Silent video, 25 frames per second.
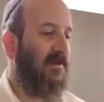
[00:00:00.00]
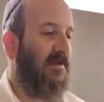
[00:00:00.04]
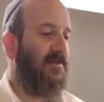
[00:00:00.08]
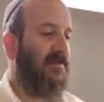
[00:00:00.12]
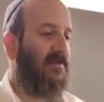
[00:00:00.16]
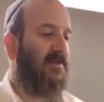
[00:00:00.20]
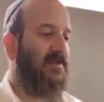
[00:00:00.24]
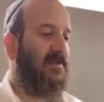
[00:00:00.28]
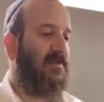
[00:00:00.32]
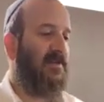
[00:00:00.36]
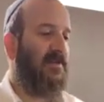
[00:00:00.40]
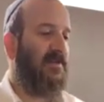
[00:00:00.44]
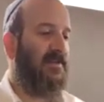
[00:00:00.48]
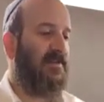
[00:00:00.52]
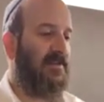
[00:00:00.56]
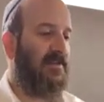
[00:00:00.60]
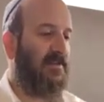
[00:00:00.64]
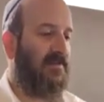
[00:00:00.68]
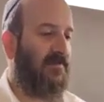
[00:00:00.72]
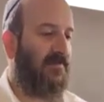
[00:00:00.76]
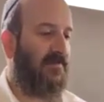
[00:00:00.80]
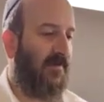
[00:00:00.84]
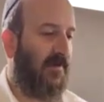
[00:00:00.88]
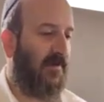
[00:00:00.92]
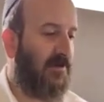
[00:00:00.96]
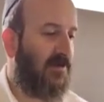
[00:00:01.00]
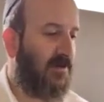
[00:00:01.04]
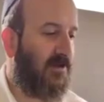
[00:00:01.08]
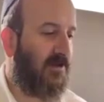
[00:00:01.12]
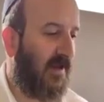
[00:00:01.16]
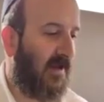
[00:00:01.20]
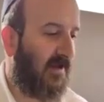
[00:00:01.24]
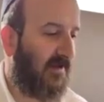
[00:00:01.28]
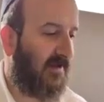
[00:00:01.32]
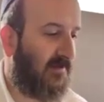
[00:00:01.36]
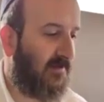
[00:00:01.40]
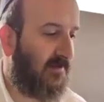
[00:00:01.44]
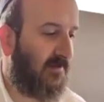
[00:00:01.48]
So since this
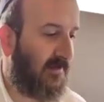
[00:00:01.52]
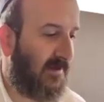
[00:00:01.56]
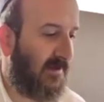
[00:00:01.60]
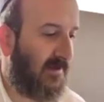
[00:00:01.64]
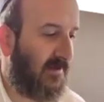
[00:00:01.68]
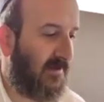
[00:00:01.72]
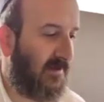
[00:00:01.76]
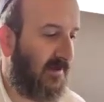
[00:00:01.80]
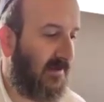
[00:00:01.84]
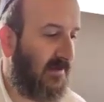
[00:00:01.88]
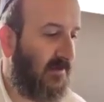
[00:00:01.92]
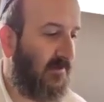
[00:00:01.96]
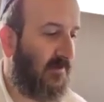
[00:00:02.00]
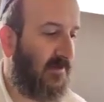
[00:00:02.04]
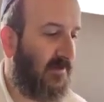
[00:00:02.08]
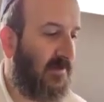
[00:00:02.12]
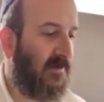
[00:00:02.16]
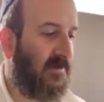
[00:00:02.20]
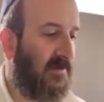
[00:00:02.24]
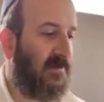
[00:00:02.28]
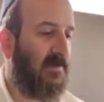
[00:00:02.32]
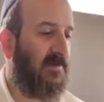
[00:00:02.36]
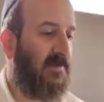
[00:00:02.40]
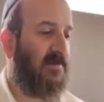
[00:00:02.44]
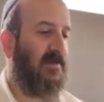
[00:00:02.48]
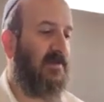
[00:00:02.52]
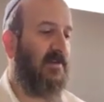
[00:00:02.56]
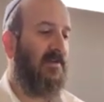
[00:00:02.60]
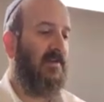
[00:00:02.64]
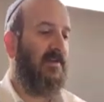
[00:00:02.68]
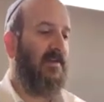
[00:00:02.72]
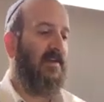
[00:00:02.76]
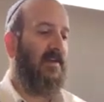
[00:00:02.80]
function has to be continuous,